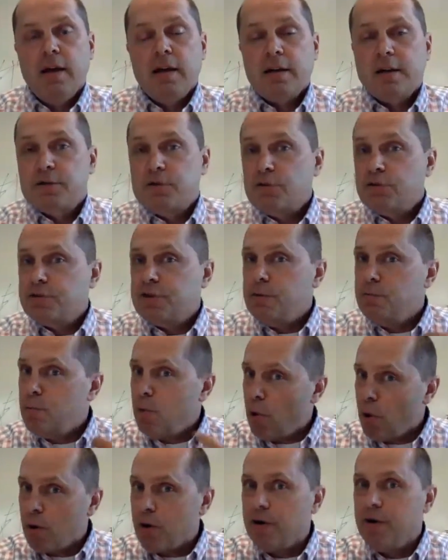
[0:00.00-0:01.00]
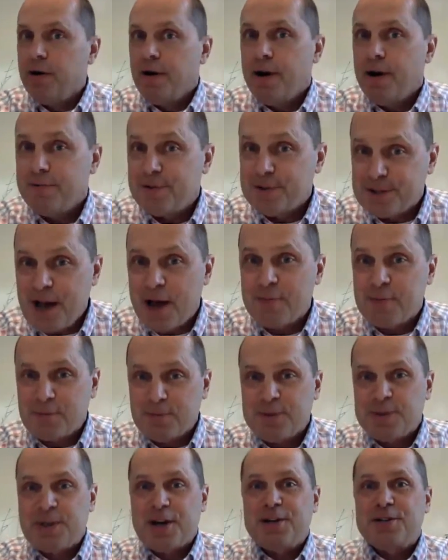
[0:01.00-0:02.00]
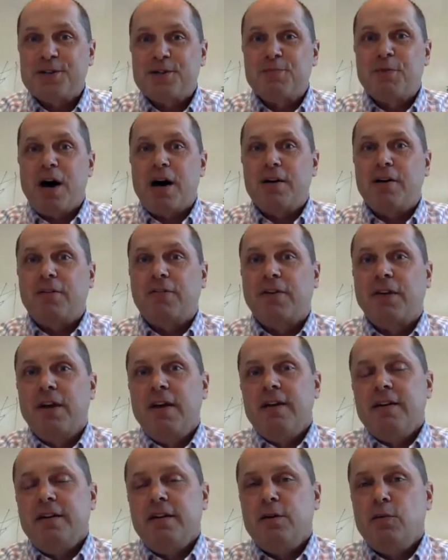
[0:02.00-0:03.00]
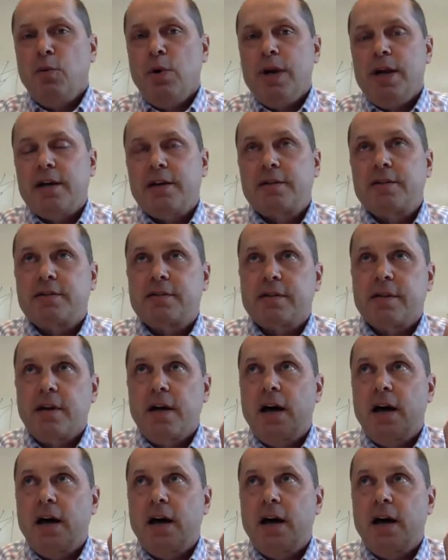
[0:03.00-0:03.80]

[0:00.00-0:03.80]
because you'll see more of these optimization models in weeks